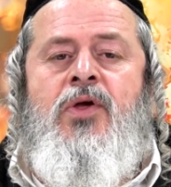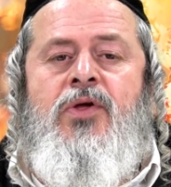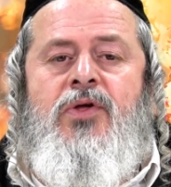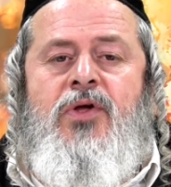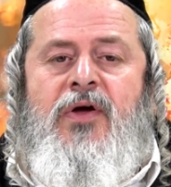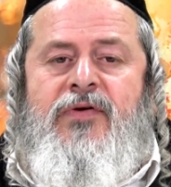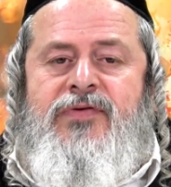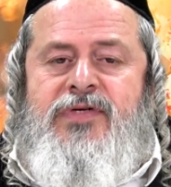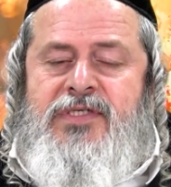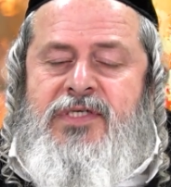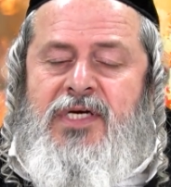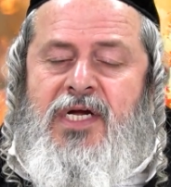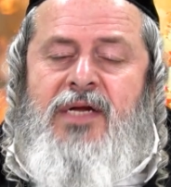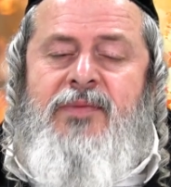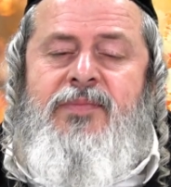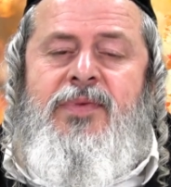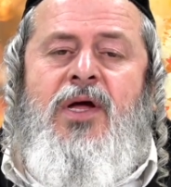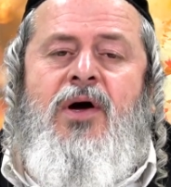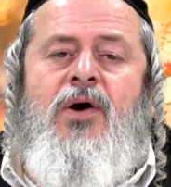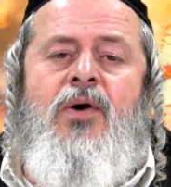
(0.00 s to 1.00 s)
You have to tell
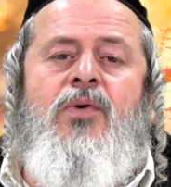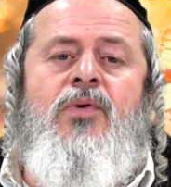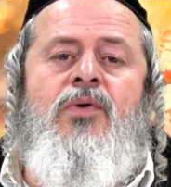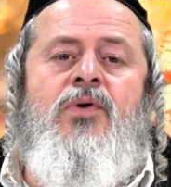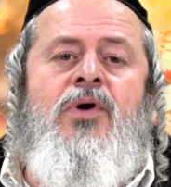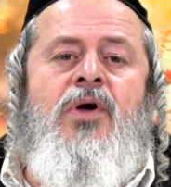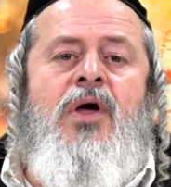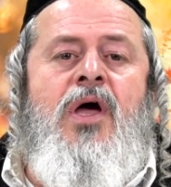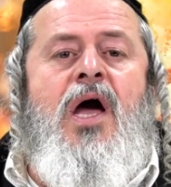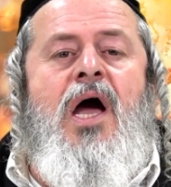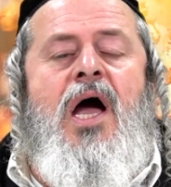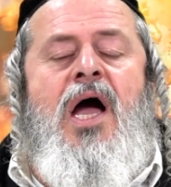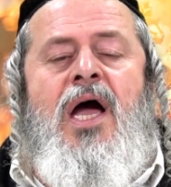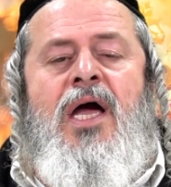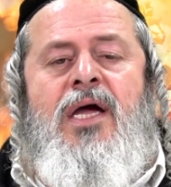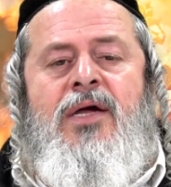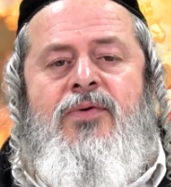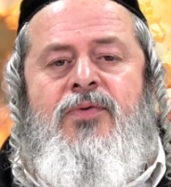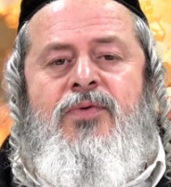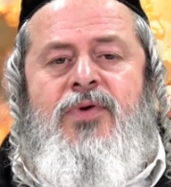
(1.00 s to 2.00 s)
him no.
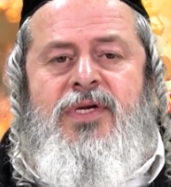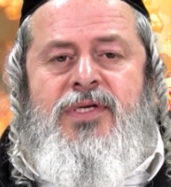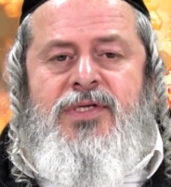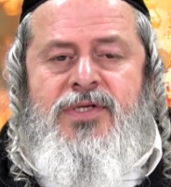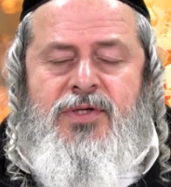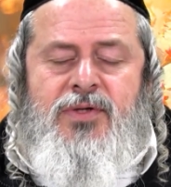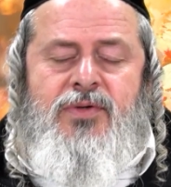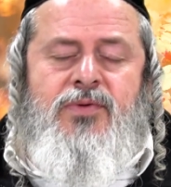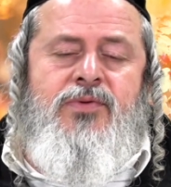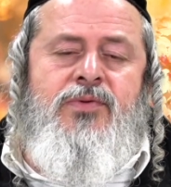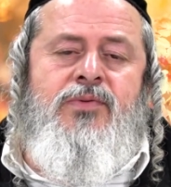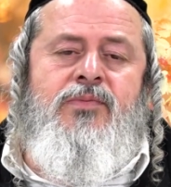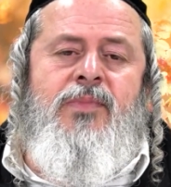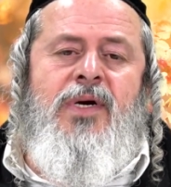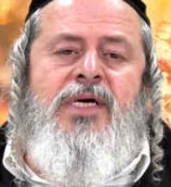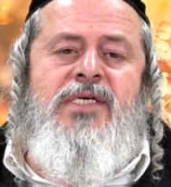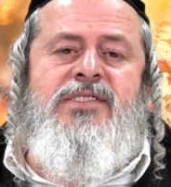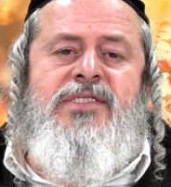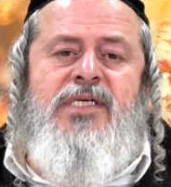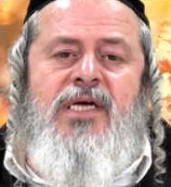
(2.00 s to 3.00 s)
I renew
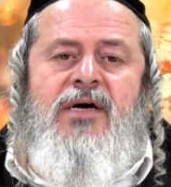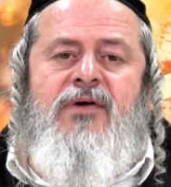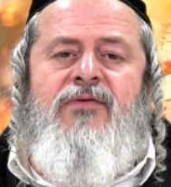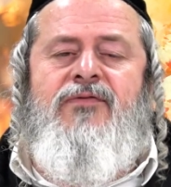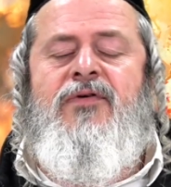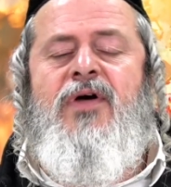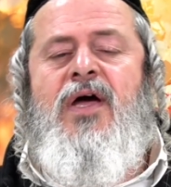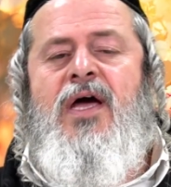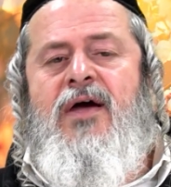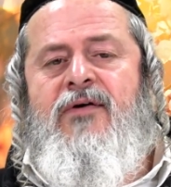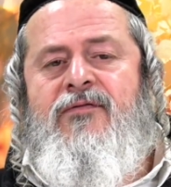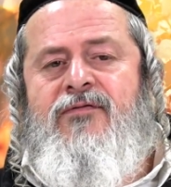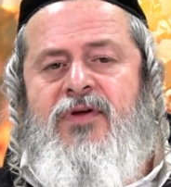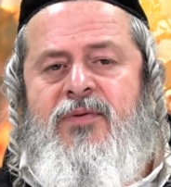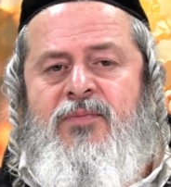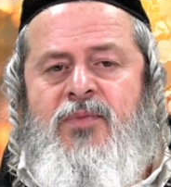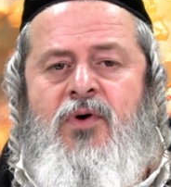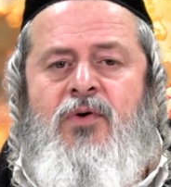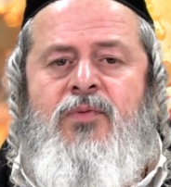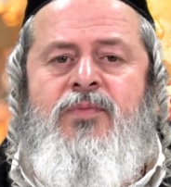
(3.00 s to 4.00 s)
myself every
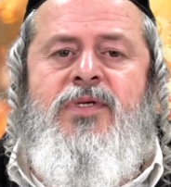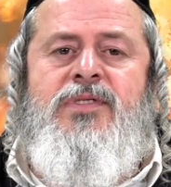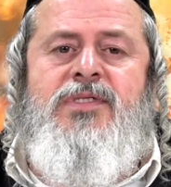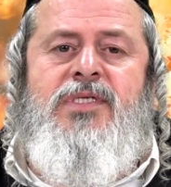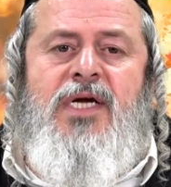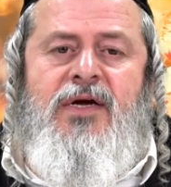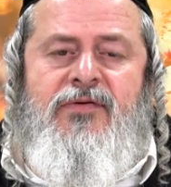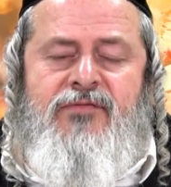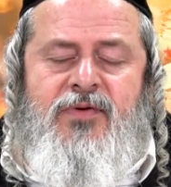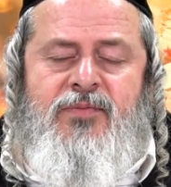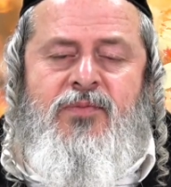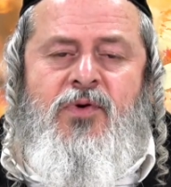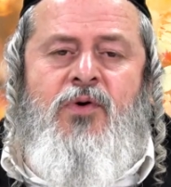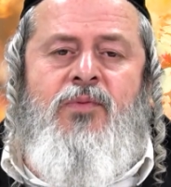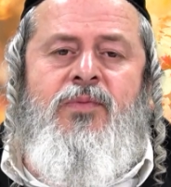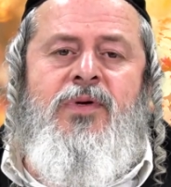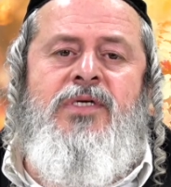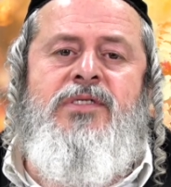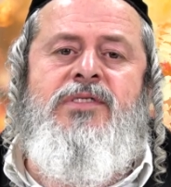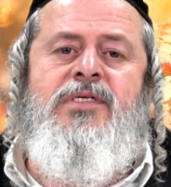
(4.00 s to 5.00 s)
moment. Every
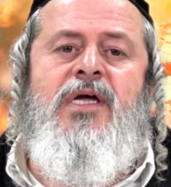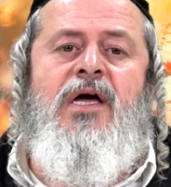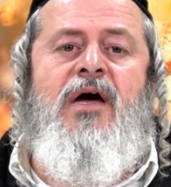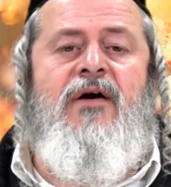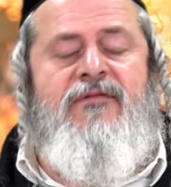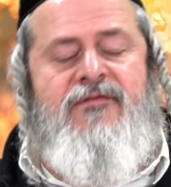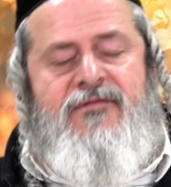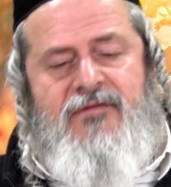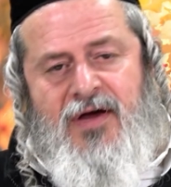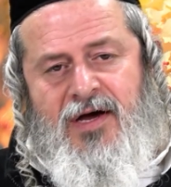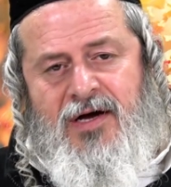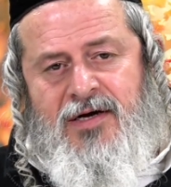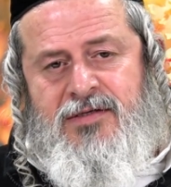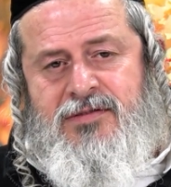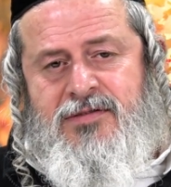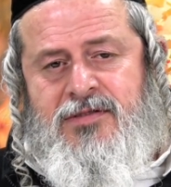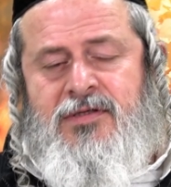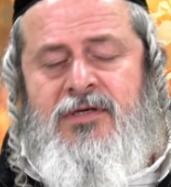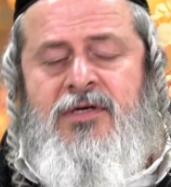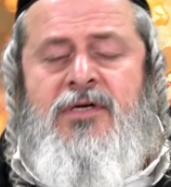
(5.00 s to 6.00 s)
moment. Yeah, I
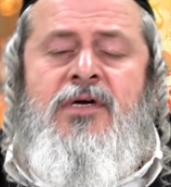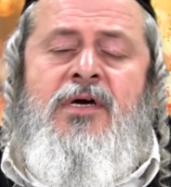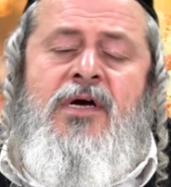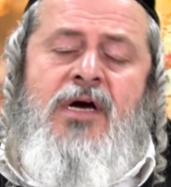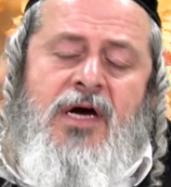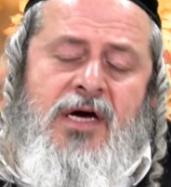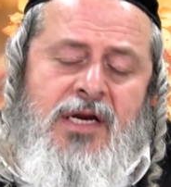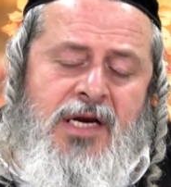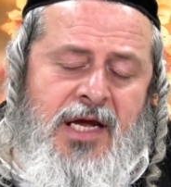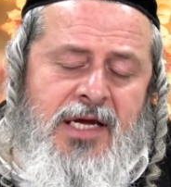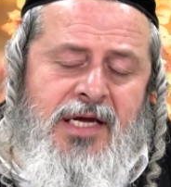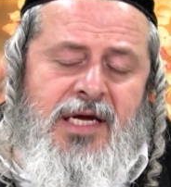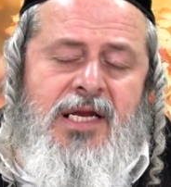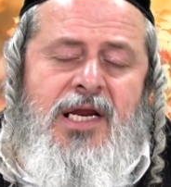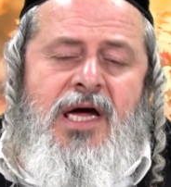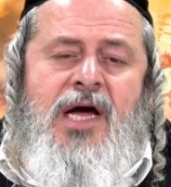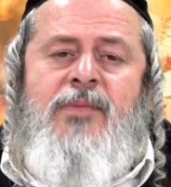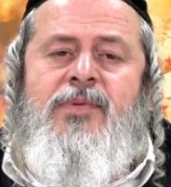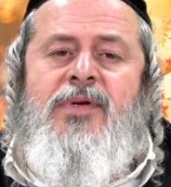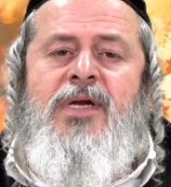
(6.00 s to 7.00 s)
felt and I get
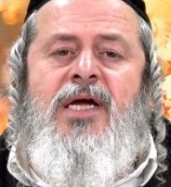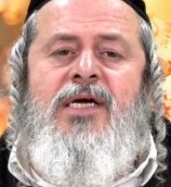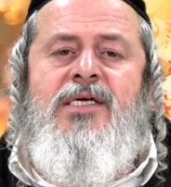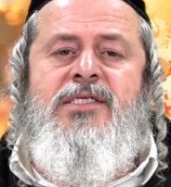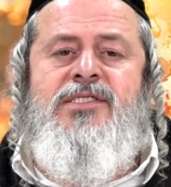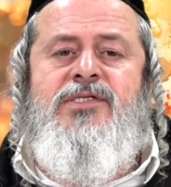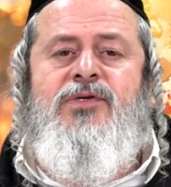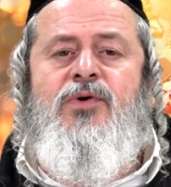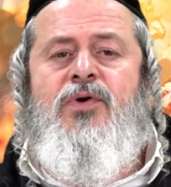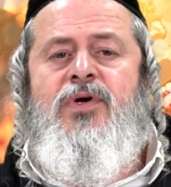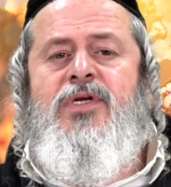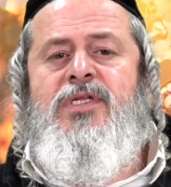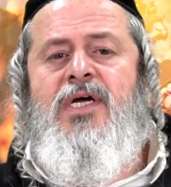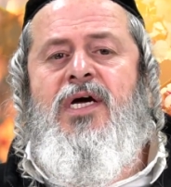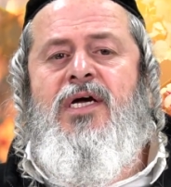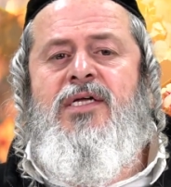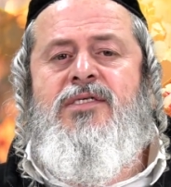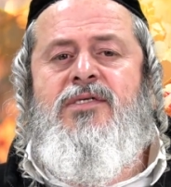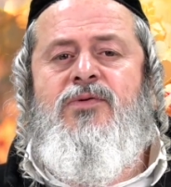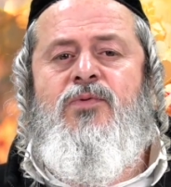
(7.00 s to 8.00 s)
up. Like a story
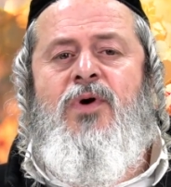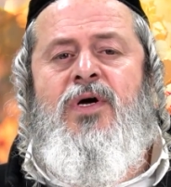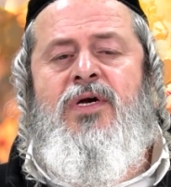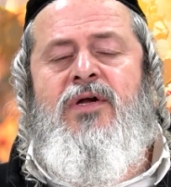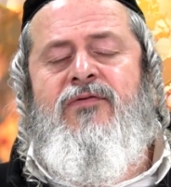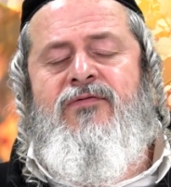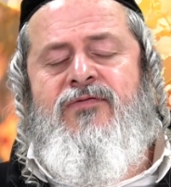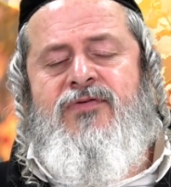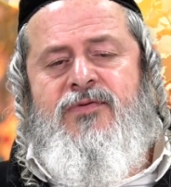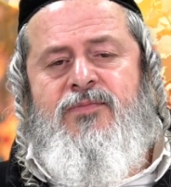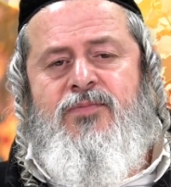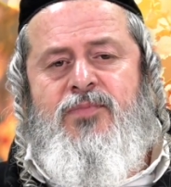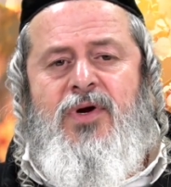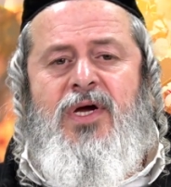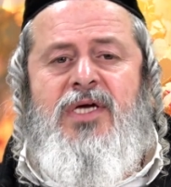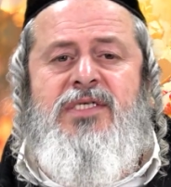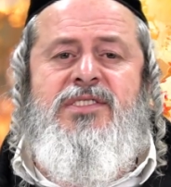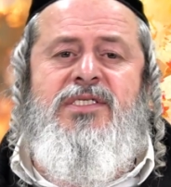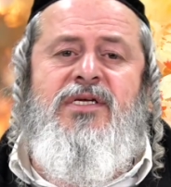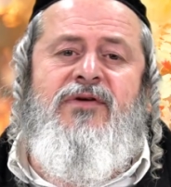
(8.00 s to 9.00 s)
that one of
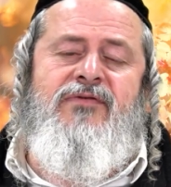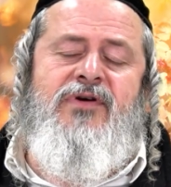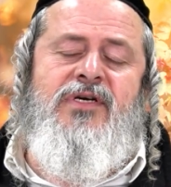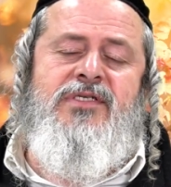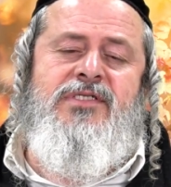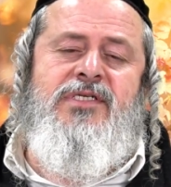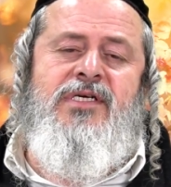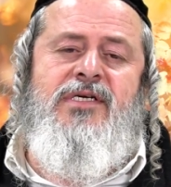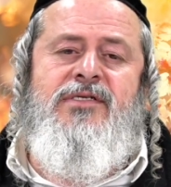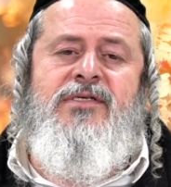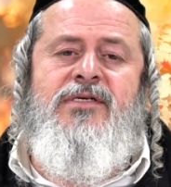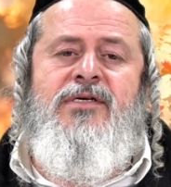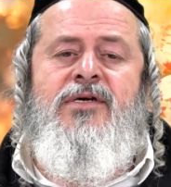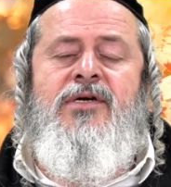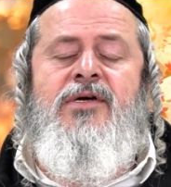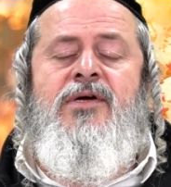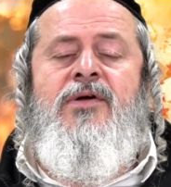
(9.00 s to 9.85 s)
Breslov Hasid,